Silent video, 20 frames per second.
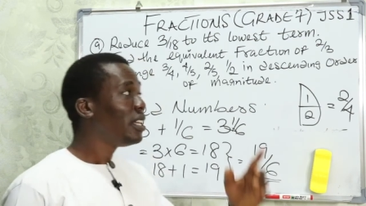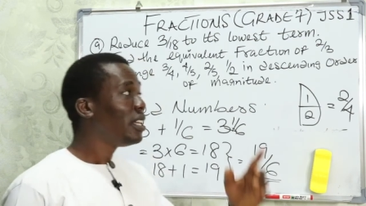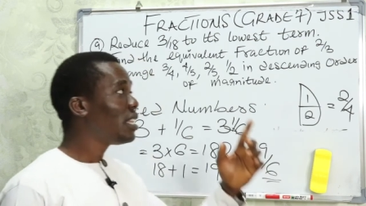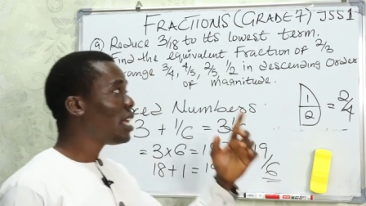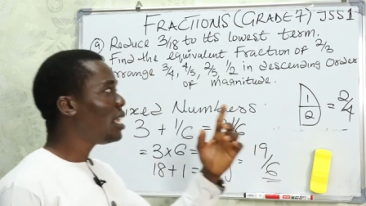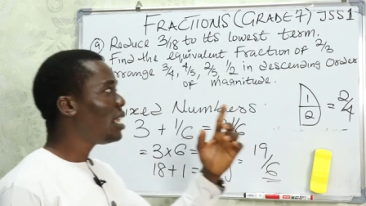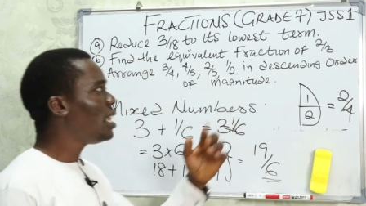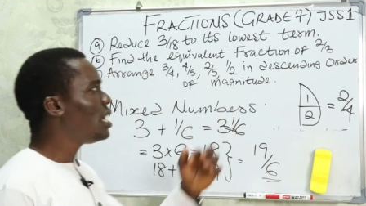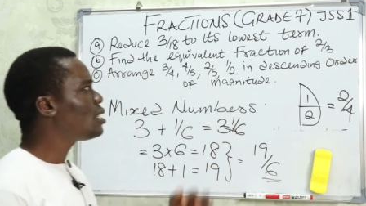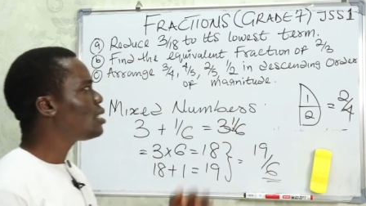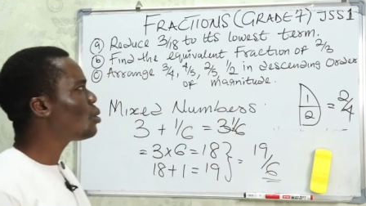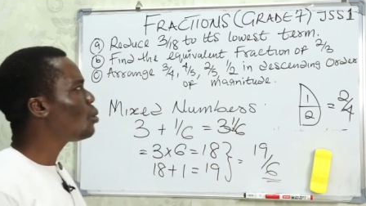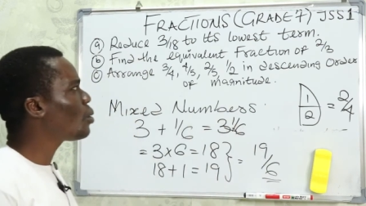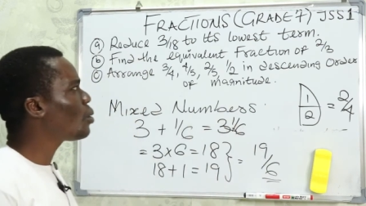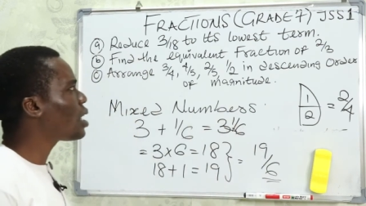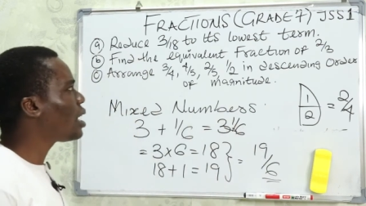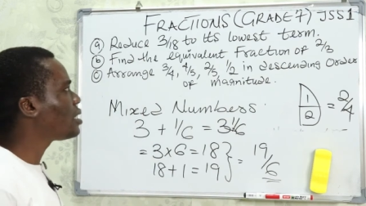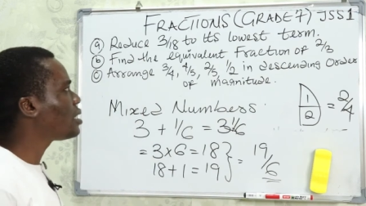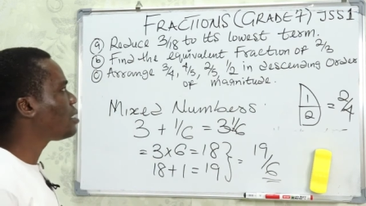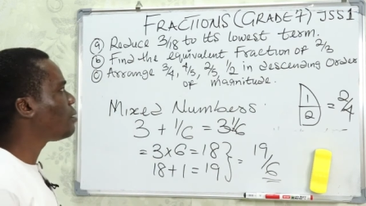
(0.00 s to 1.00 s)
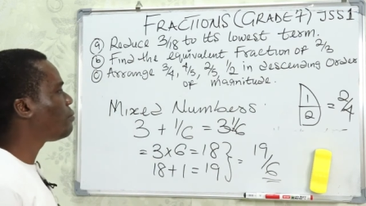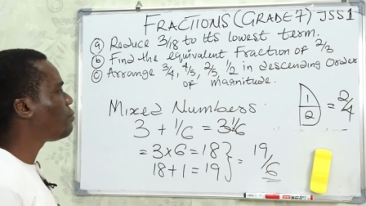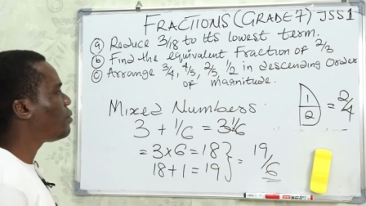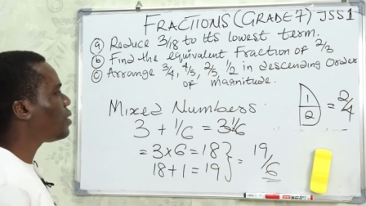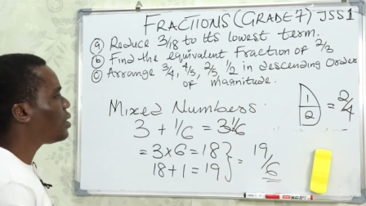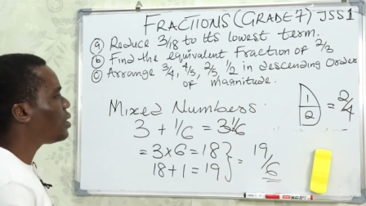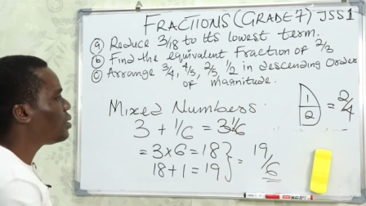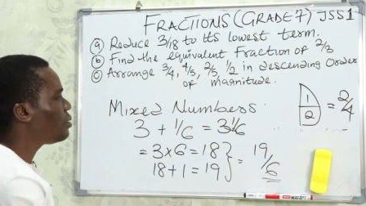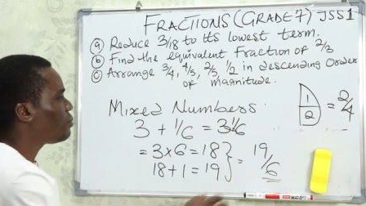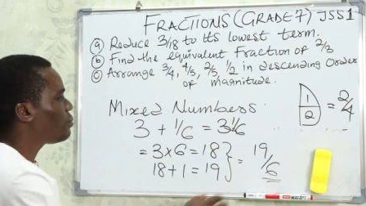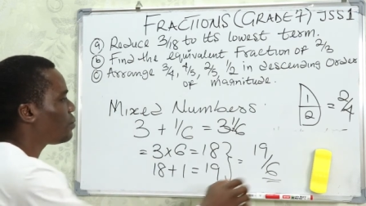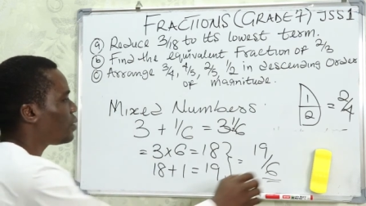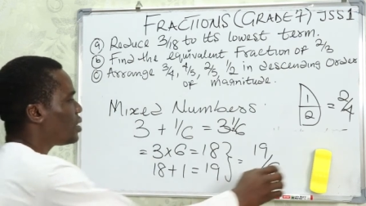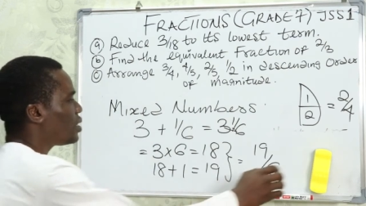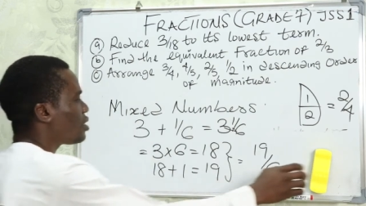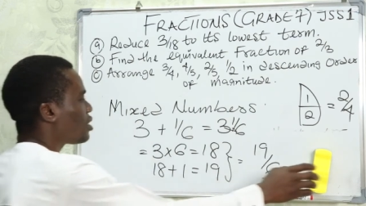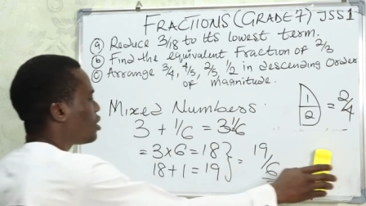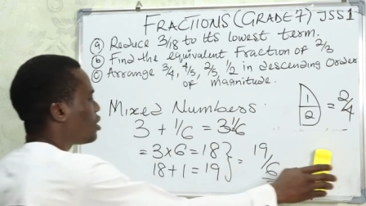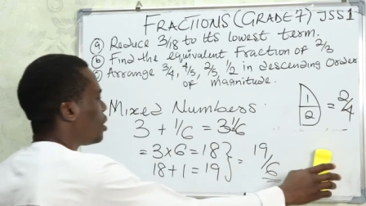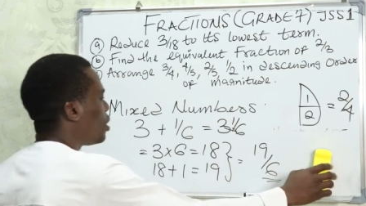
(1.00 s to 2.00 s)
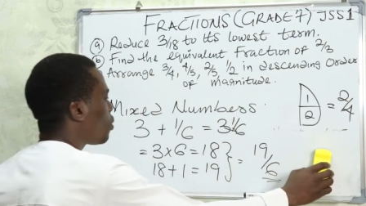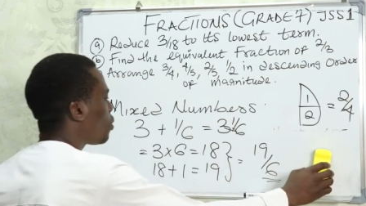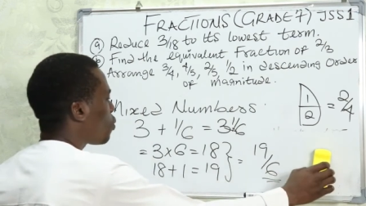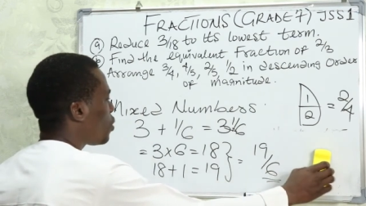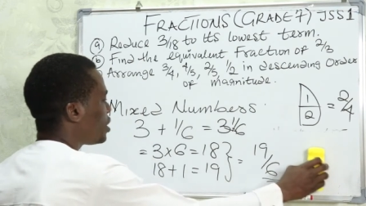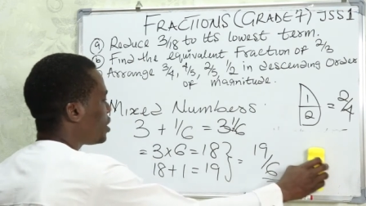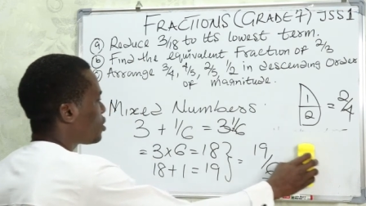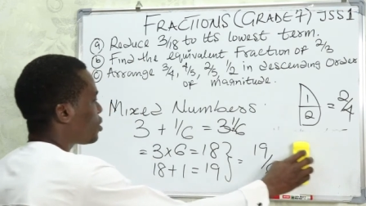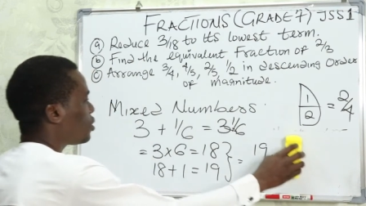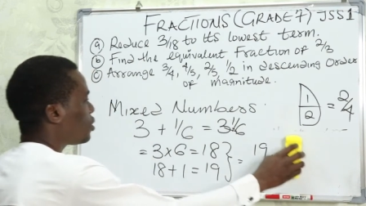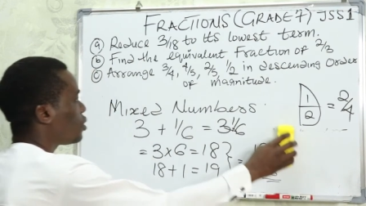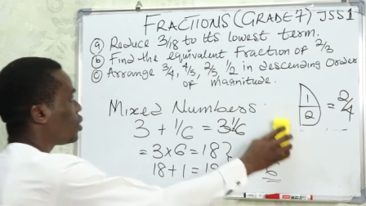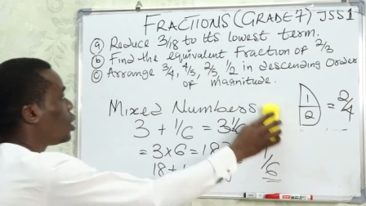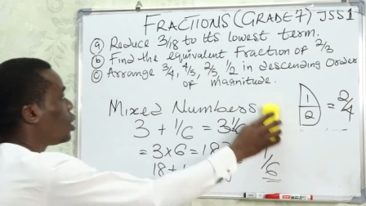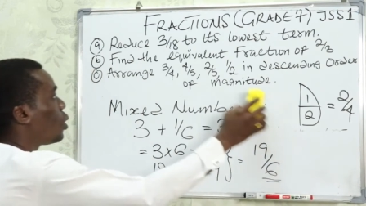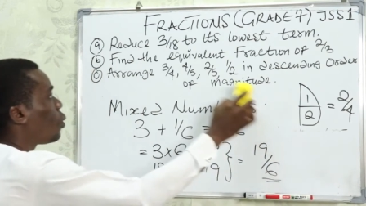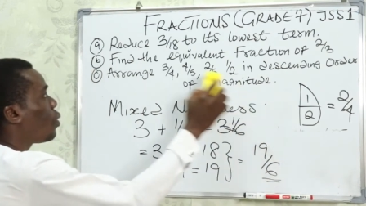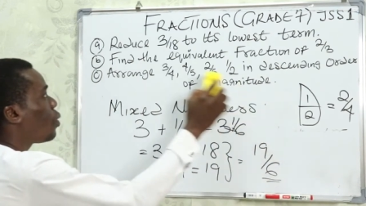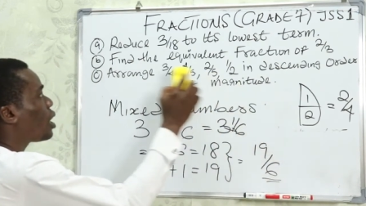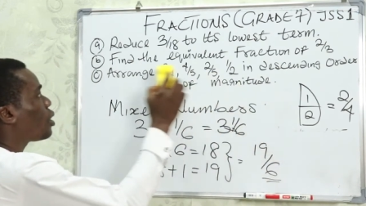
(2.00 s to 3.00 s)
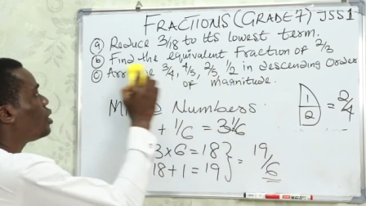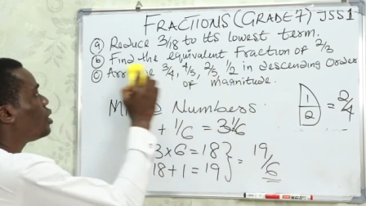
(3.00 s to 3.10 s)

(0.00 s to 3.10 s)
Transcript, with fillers: Now, let's look at the very first question. We're